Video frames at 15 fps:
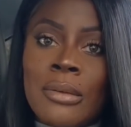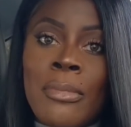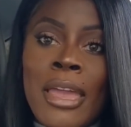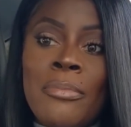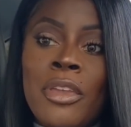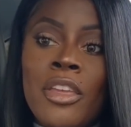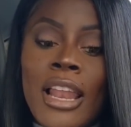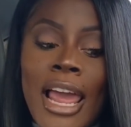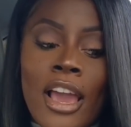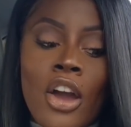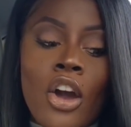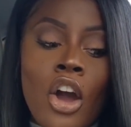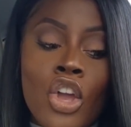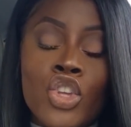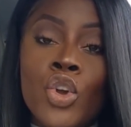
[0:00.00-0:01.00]
He may be like,
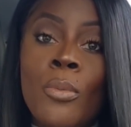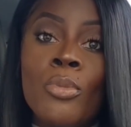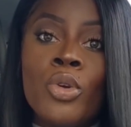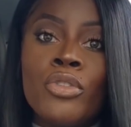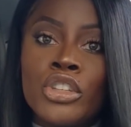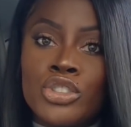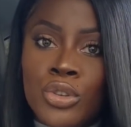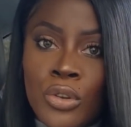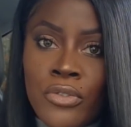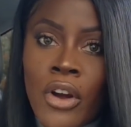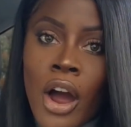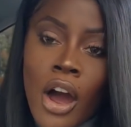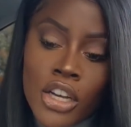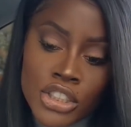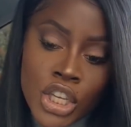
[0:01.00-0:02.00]
oh, you're moving too
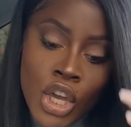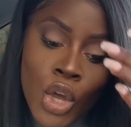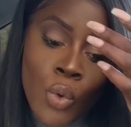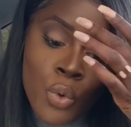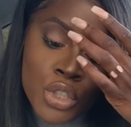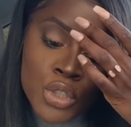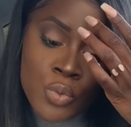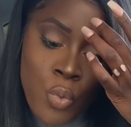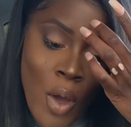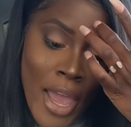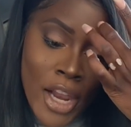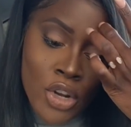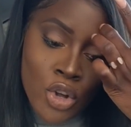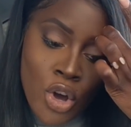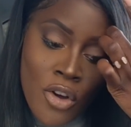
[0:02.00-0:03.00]
fast, which is why
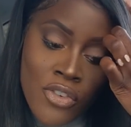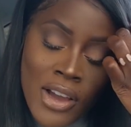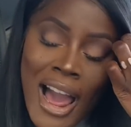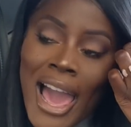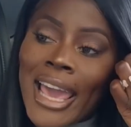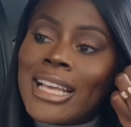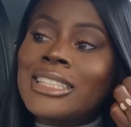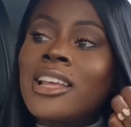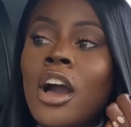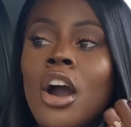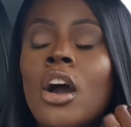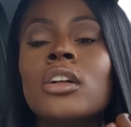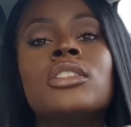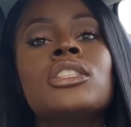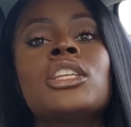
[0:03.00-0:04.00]
a lot of guys that
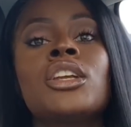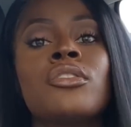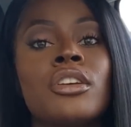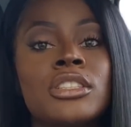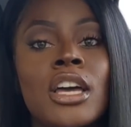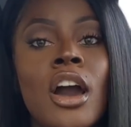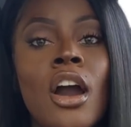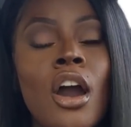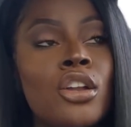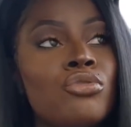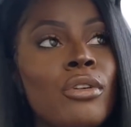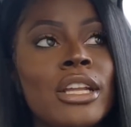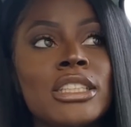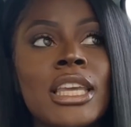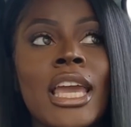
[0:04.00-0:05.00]
aren't serious, that aren't
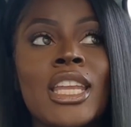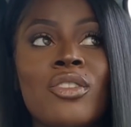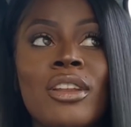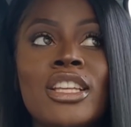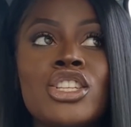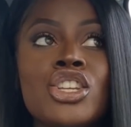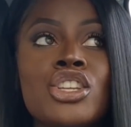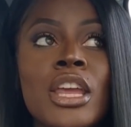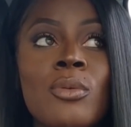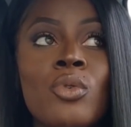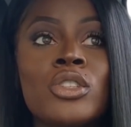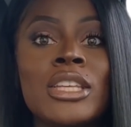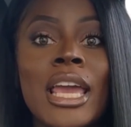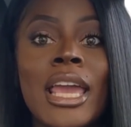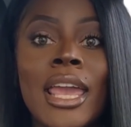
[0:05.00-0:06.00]
ready to get in a relationship
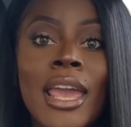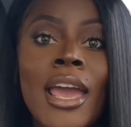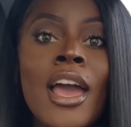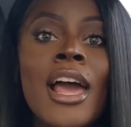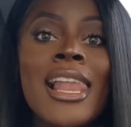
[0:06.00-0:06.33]
will say,